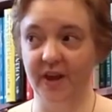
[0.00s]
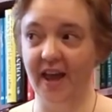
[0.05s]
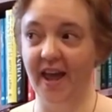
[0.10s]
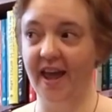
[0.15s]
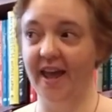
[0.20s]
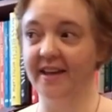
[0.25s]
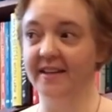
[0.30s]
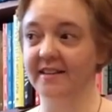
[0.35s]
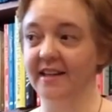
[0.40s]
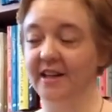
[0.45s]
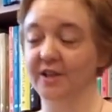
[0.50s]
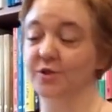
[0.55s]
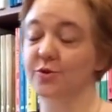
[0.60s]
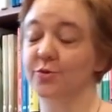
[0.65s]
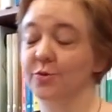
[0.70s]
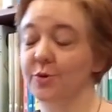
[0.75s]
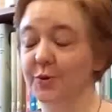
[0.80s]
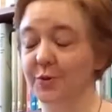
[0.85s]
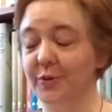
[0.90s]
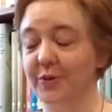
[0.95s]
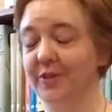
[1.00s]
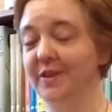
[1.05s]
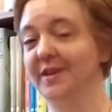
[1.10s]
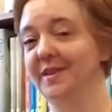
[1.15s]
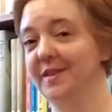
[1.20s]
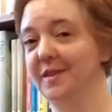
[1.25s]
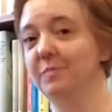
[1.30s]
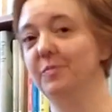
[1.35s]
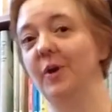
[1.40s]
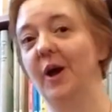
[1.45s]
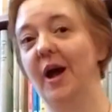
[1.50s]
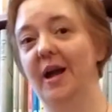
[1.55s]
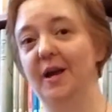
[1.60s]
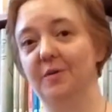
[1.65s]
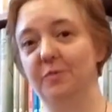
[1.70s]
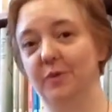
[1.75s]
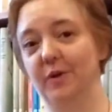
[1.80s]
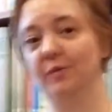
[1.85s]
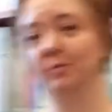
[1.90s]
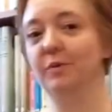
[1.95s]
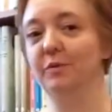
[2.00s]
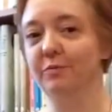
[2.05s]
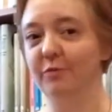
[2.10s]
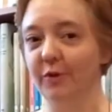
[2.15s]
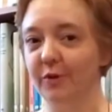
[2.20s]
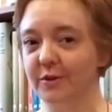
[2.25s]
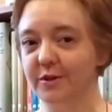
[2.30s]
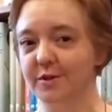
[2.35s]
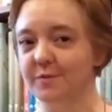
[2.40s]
And in truth, the bride would have preferred